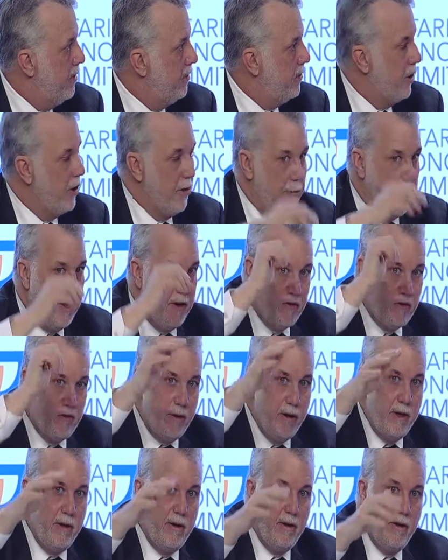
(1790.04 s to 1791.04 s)
and the
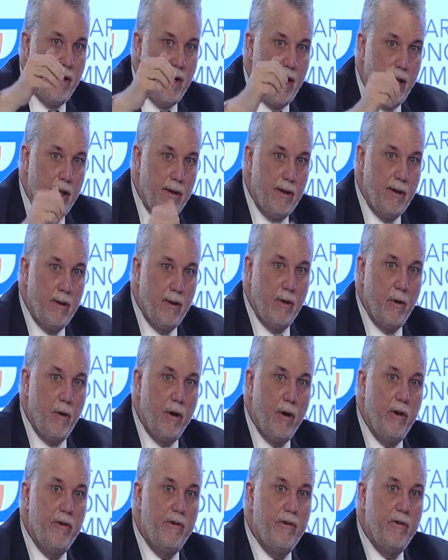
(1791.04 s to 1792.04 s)
ministry and
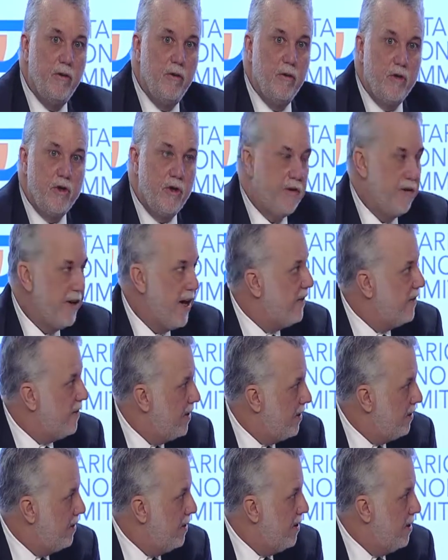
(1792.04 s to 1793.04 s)
local institutions. That's
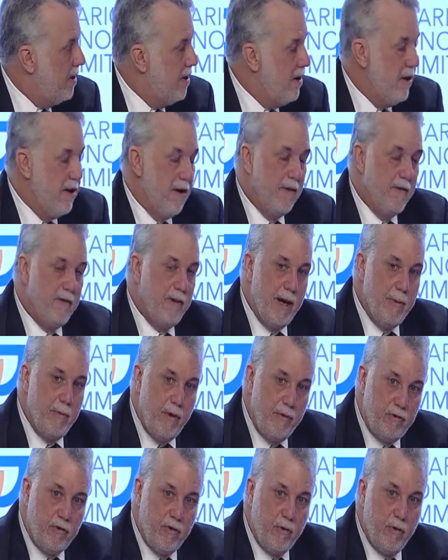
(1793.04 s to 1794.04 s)
it. Same
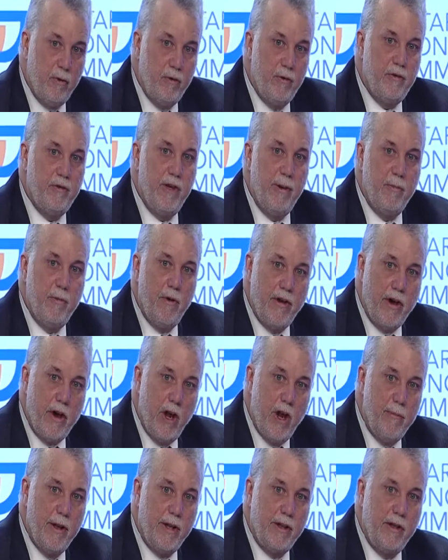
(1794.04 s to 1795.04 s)
with schools, same with
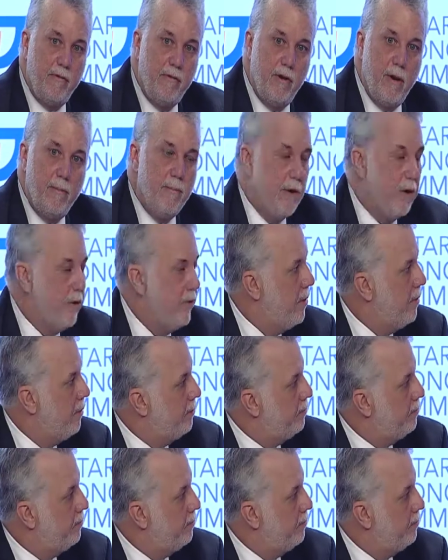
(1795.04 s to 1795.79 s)
economic development.